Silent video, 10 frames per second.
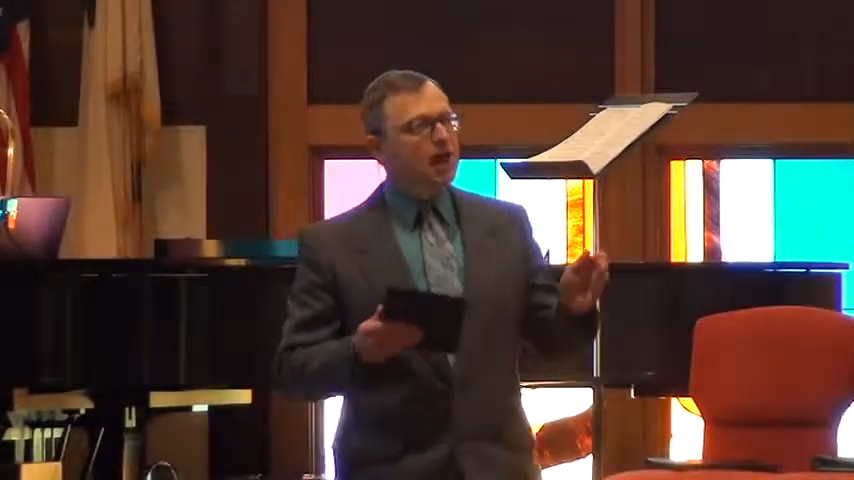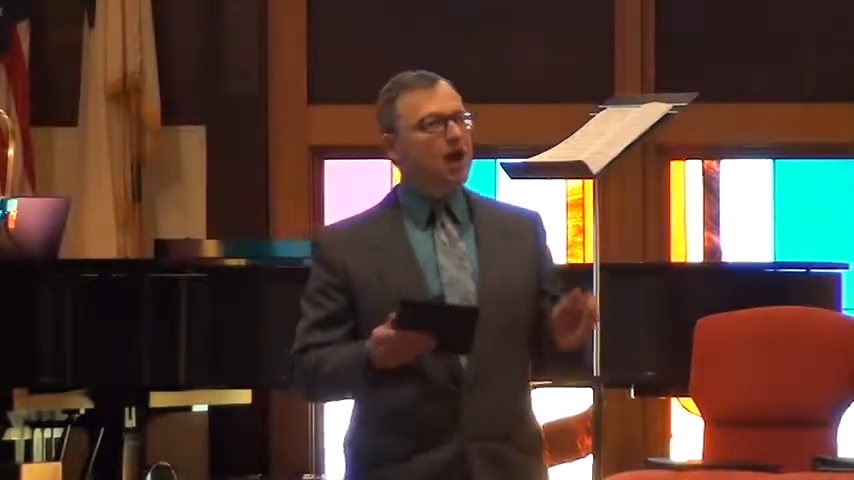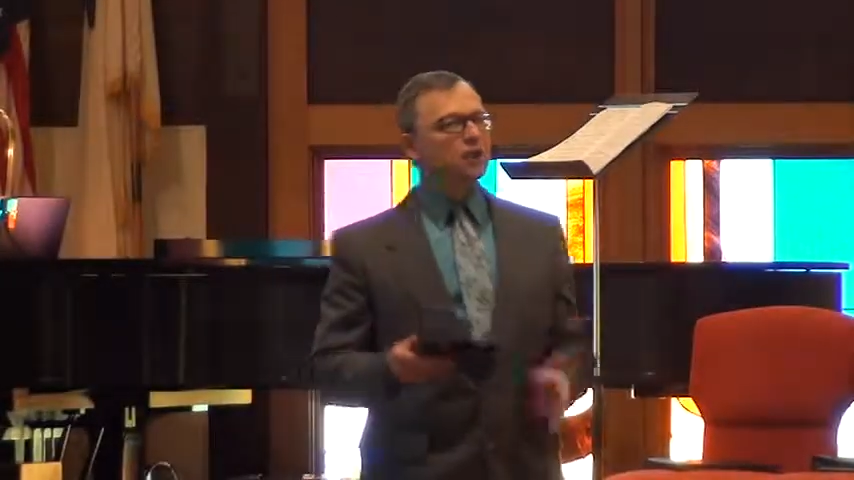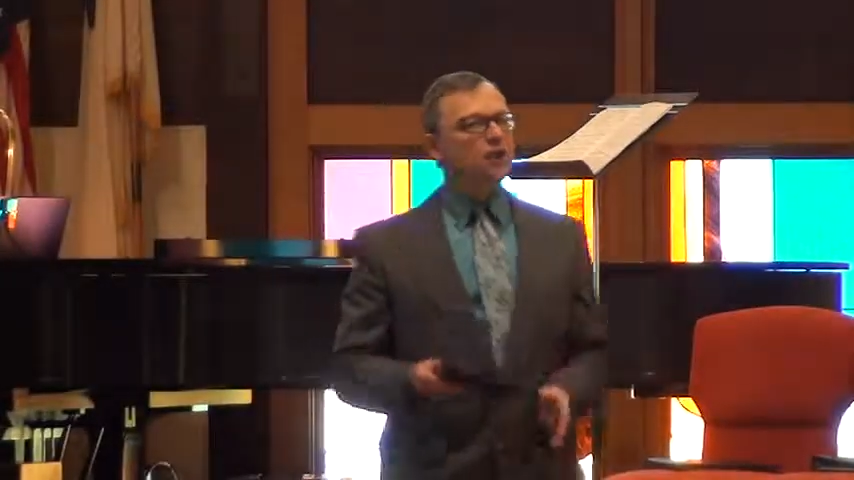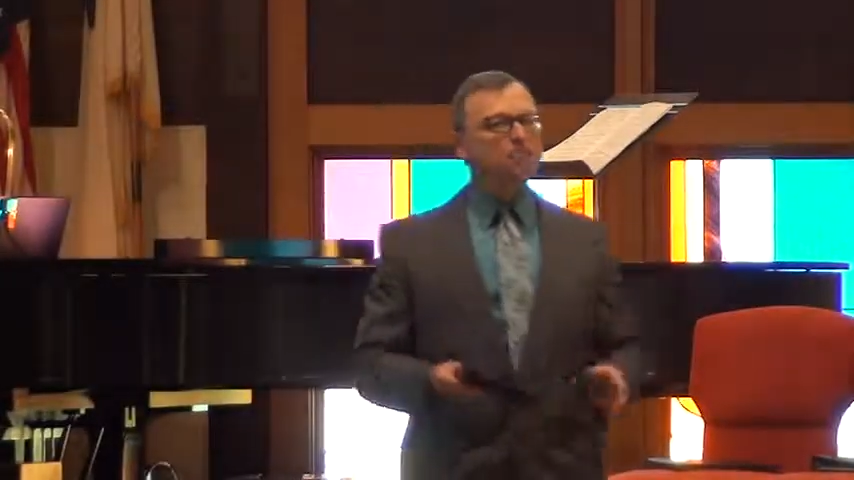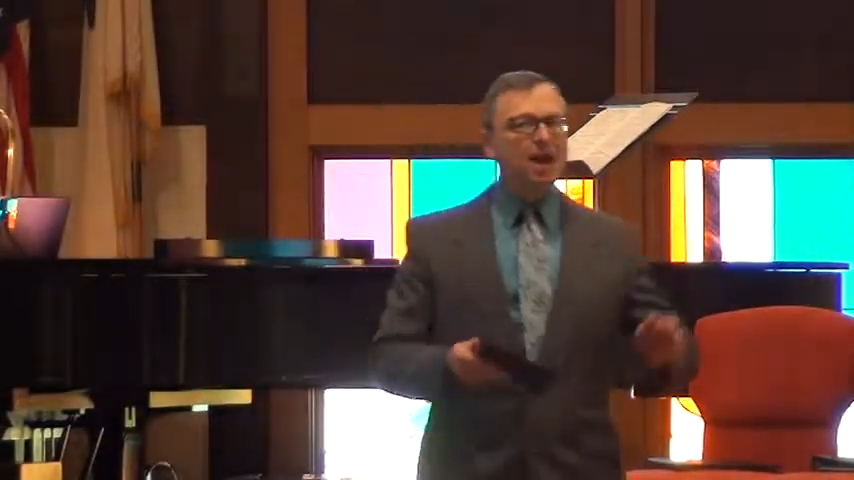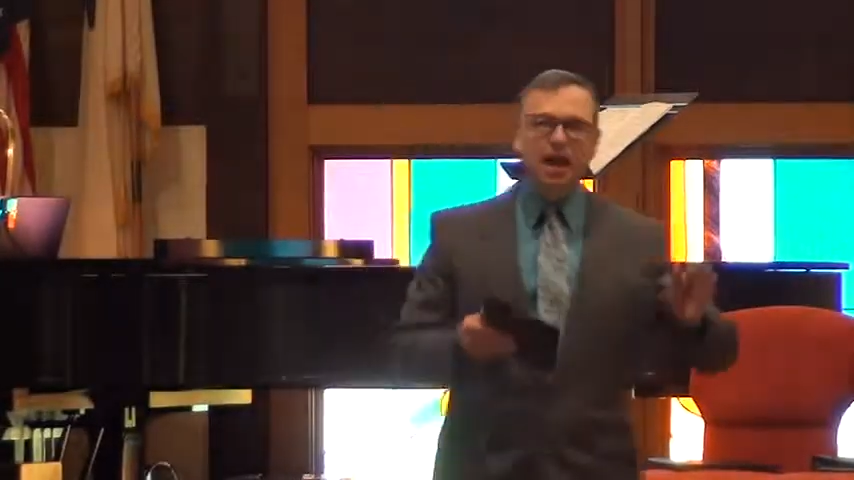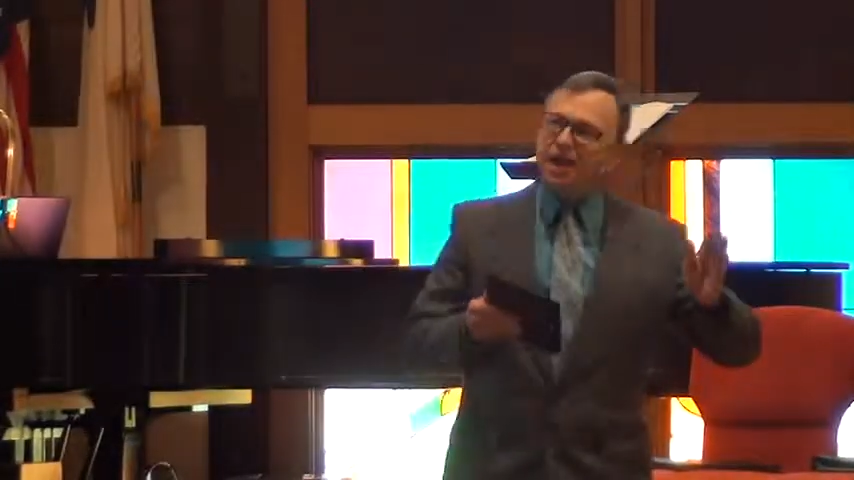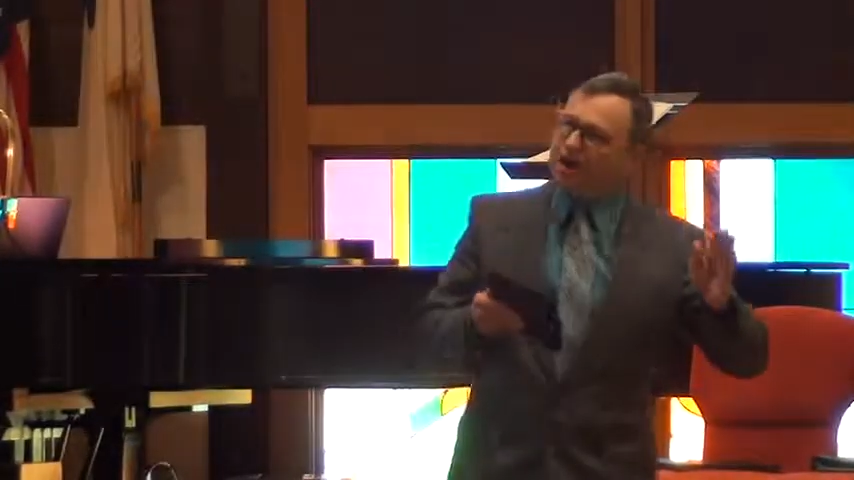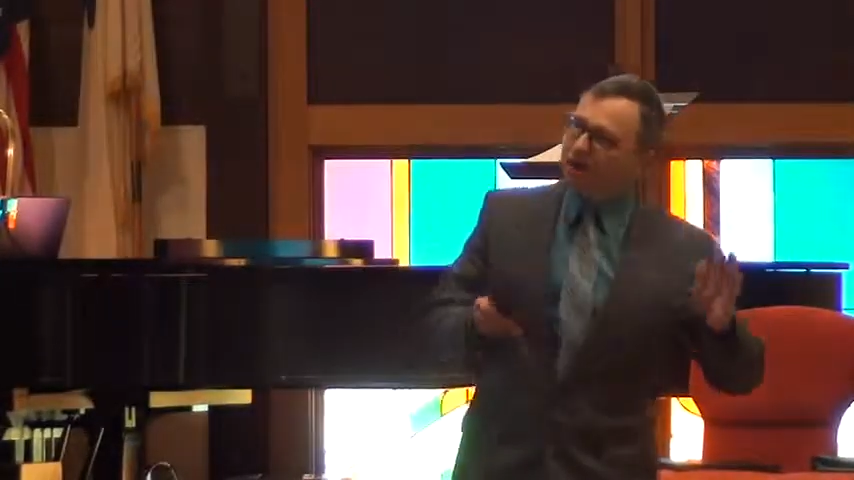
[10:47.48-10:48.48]
not
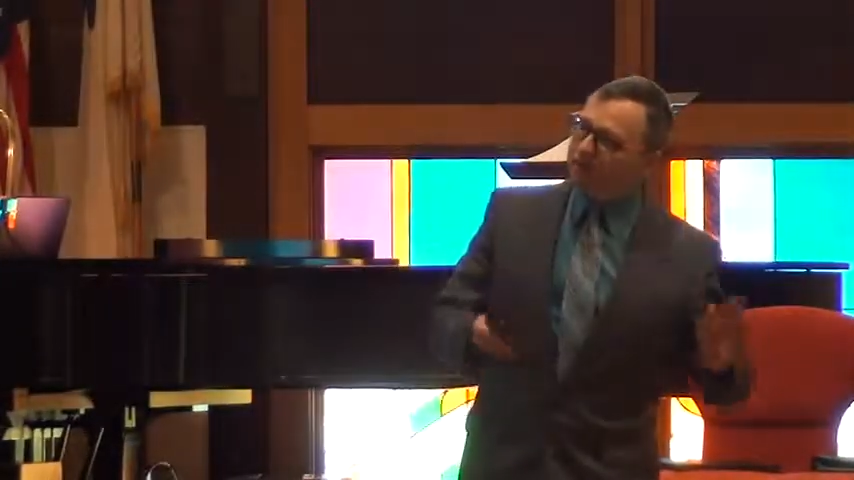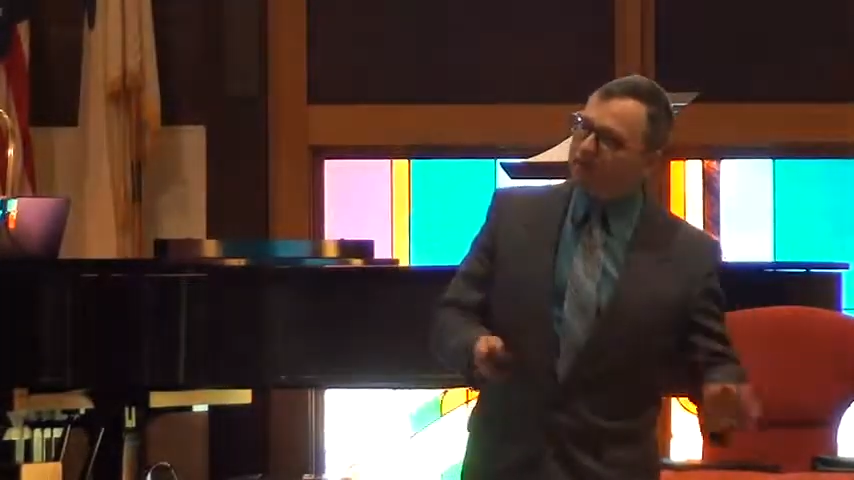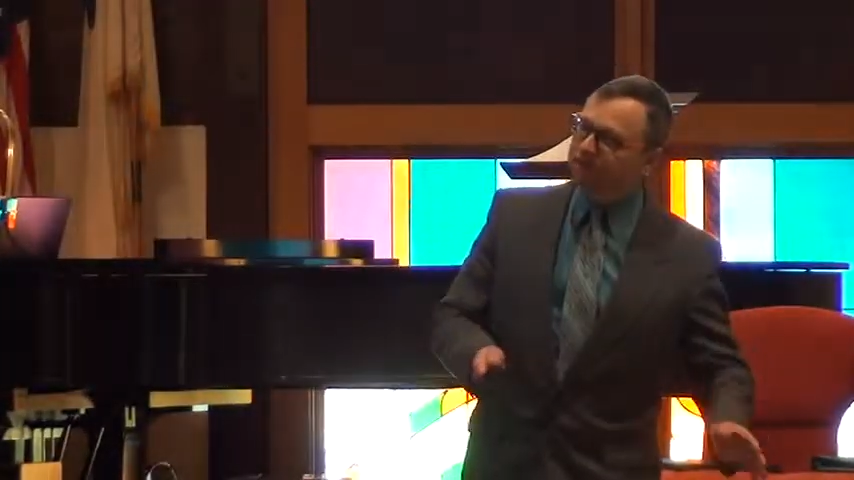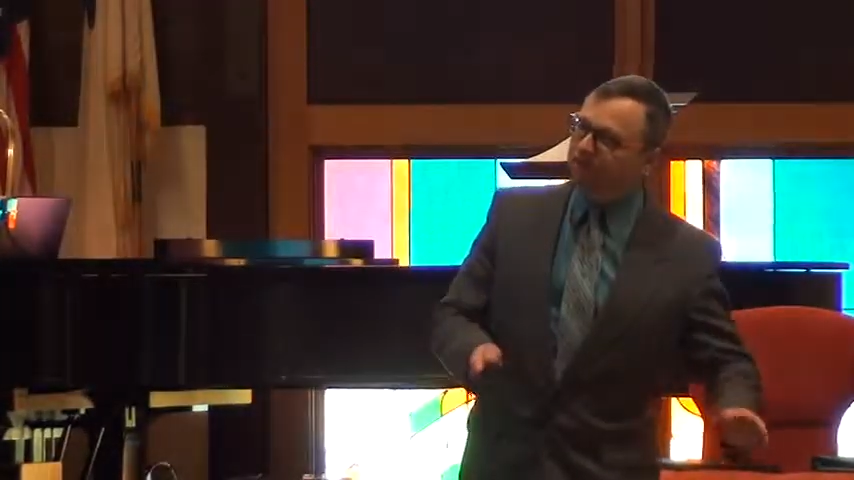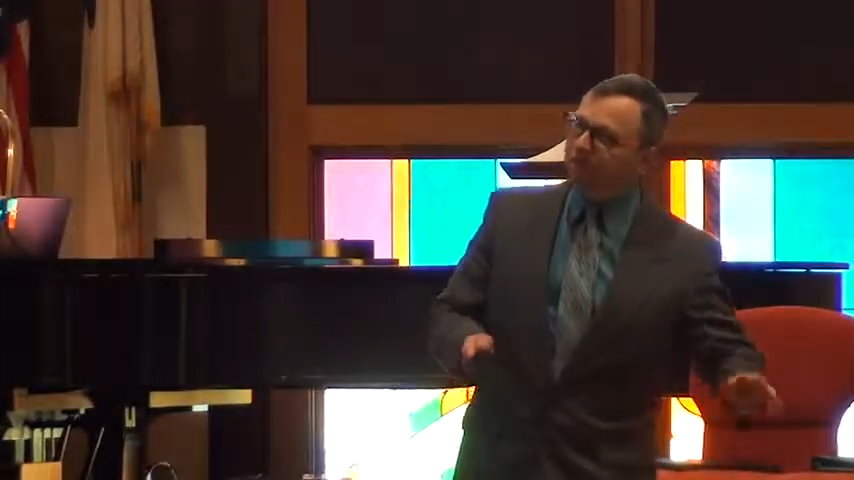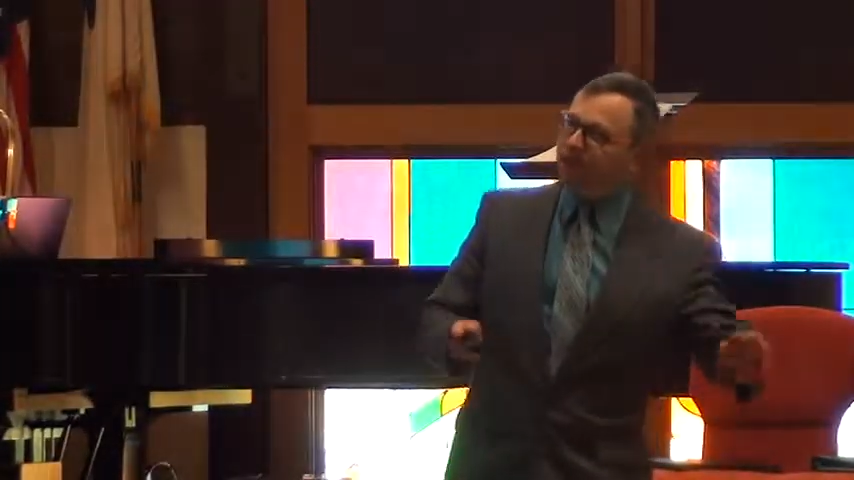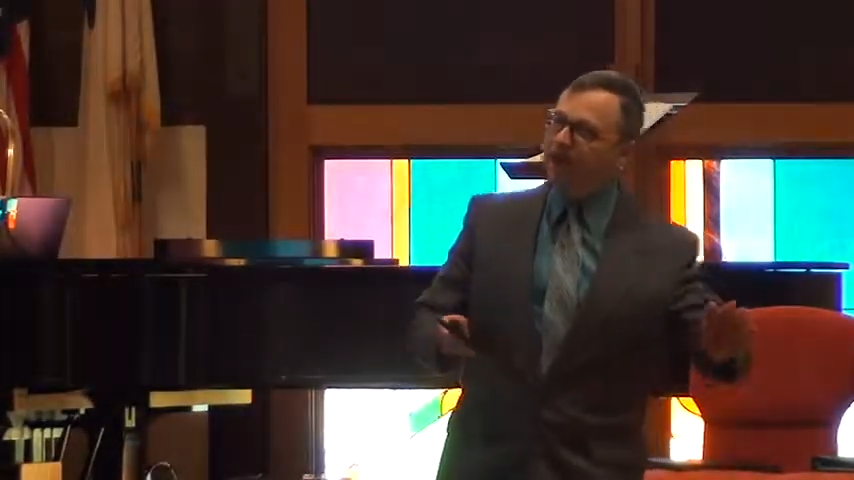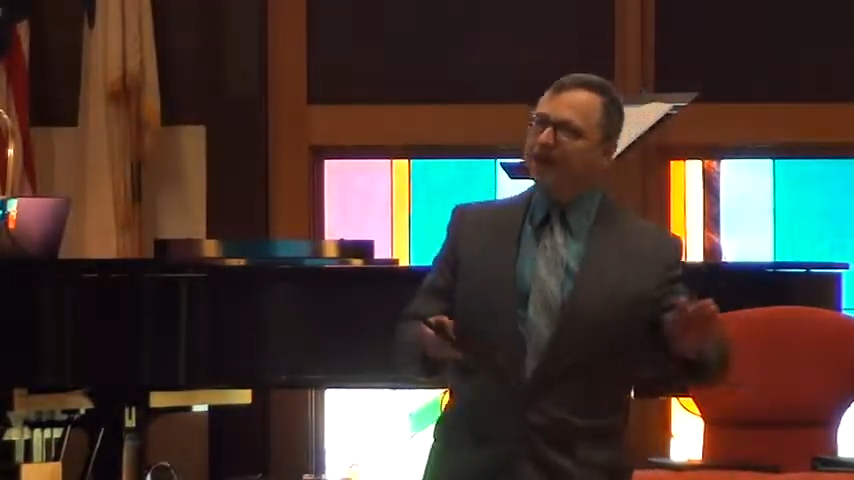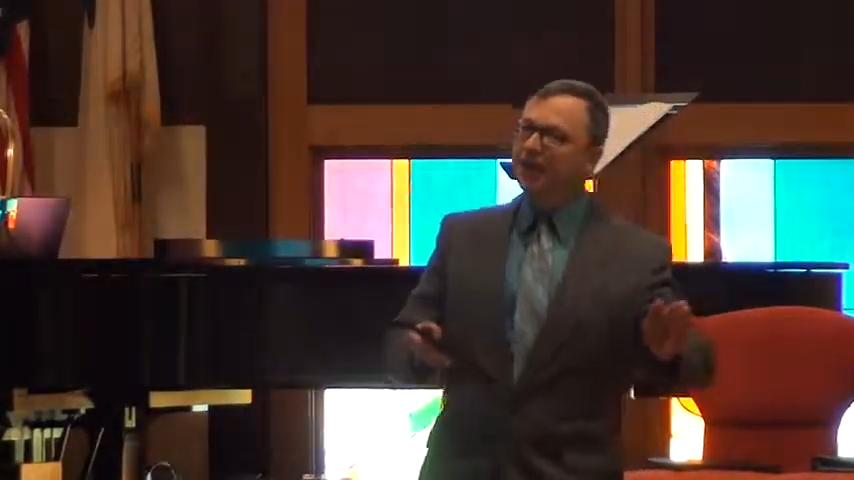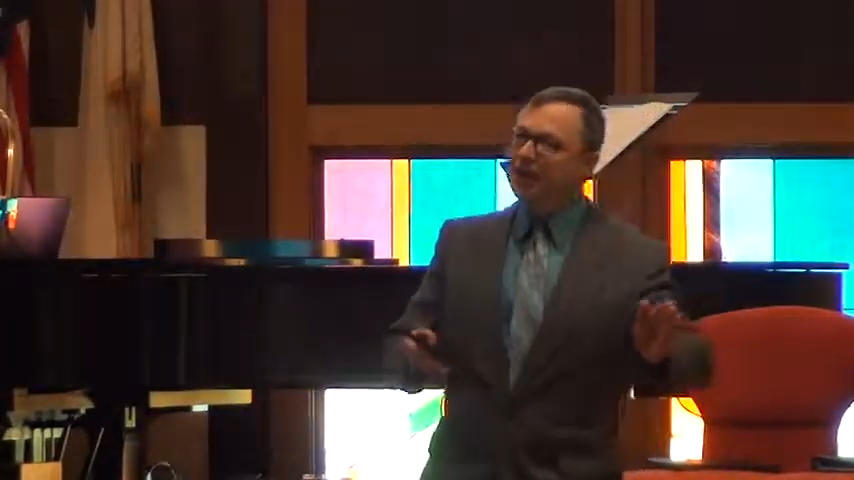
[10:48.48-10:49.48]
remain at
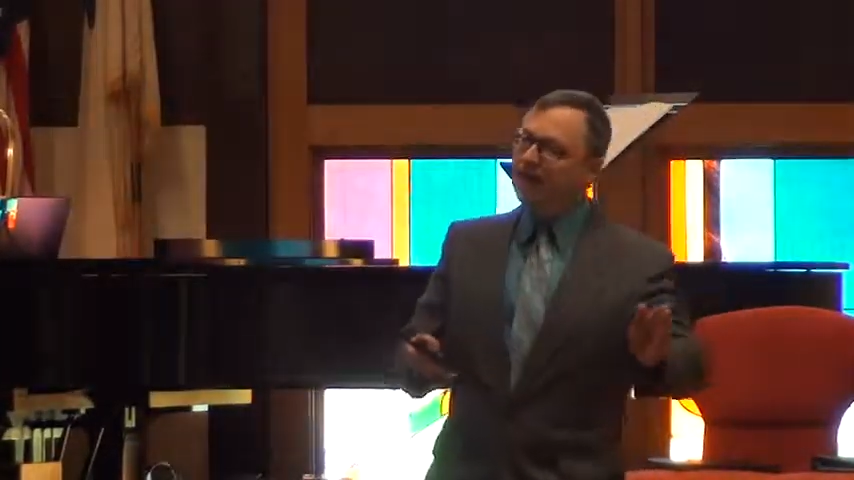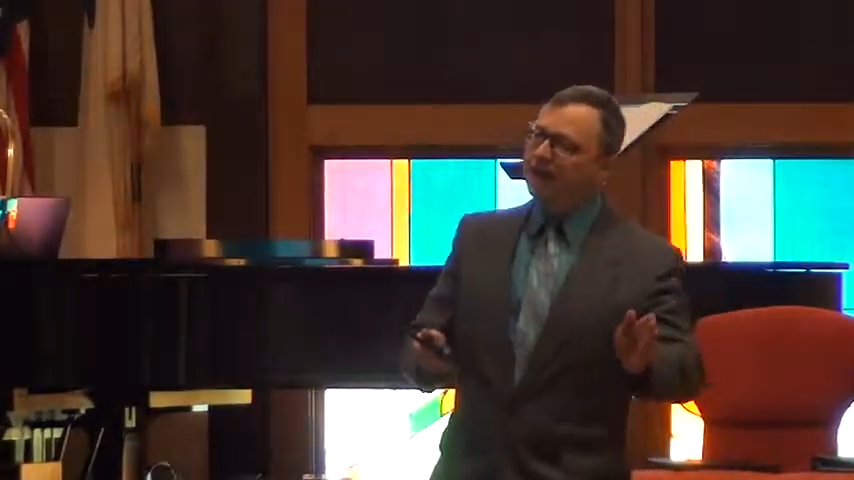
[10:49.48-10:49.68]
flood,